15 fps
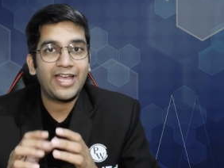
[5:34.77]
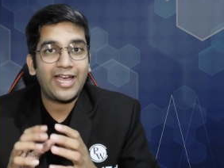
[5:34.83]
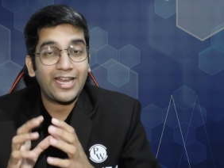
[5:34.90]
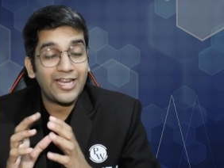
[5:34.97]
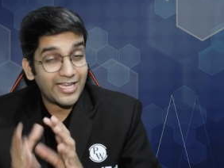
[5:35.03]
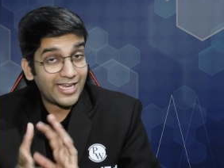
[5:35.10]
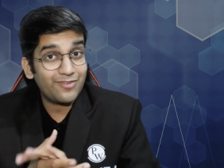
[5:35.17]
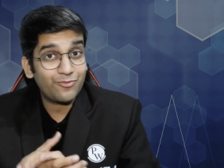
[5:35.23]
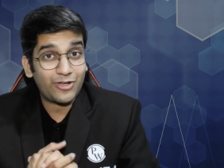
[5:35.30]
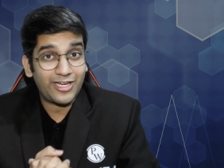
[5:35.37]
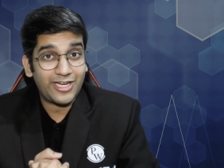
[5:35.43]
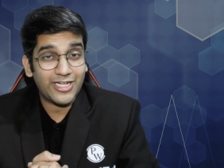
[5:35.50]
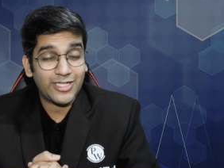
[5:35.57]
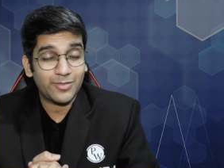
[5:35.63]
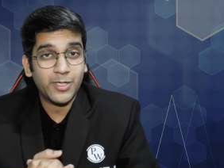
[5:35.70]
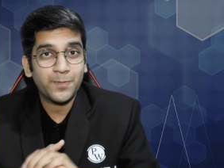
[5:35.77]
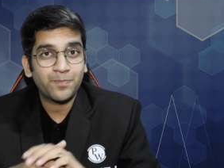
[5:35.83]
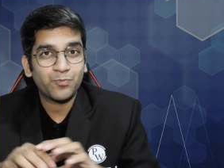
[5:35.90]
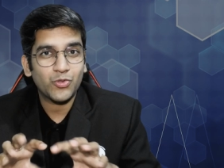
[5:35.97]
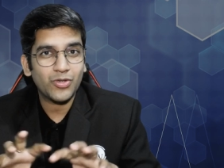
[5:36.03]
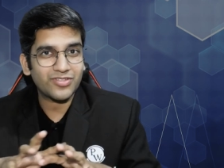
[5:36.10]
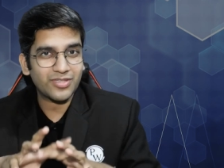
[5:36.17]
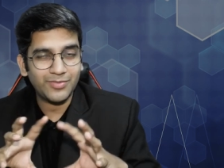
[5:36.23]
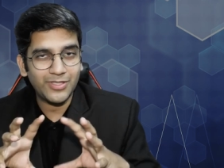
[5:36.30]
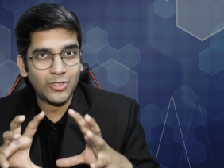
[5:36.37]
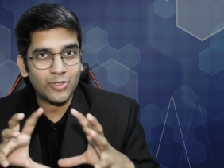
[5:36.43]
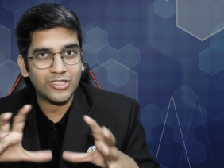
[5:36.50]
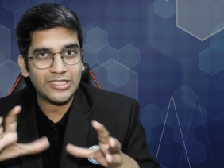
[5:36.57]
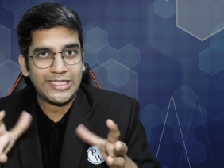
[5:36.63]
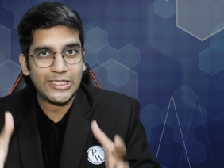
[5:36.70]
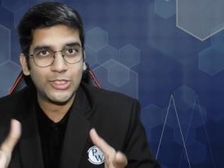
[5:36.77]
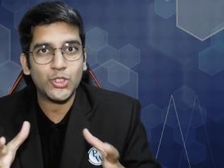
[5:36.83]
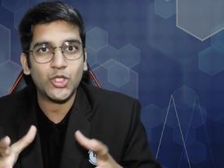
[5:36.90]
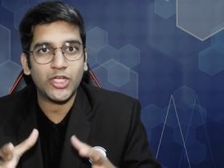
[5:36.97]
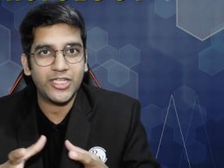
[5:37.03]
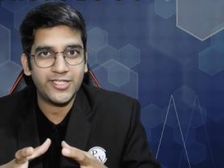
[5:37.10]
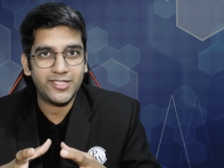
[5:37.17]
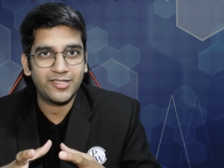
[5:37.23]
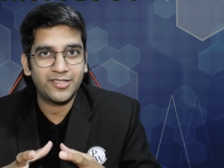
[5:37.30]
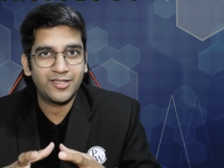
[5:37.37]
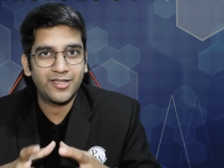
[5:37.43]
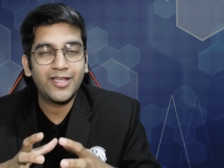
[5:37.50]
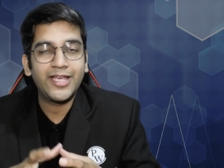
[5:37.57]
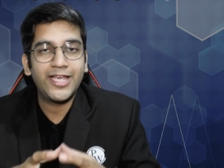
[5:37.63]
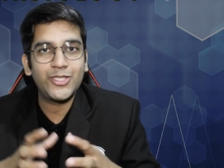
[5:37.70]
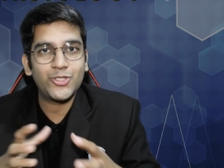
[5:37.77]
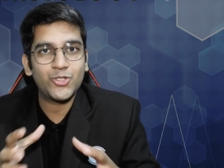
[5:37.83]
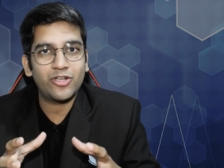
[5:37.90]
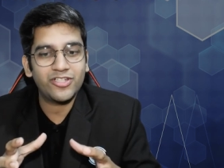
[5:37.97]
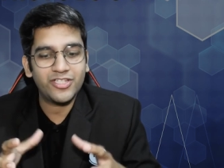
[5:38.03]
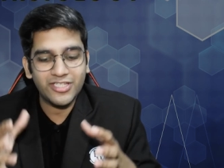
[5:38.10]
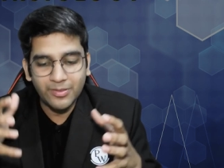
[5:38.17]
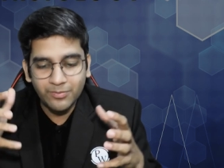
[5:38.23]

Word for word: And again, for anatomy, you have something called histology. Histology is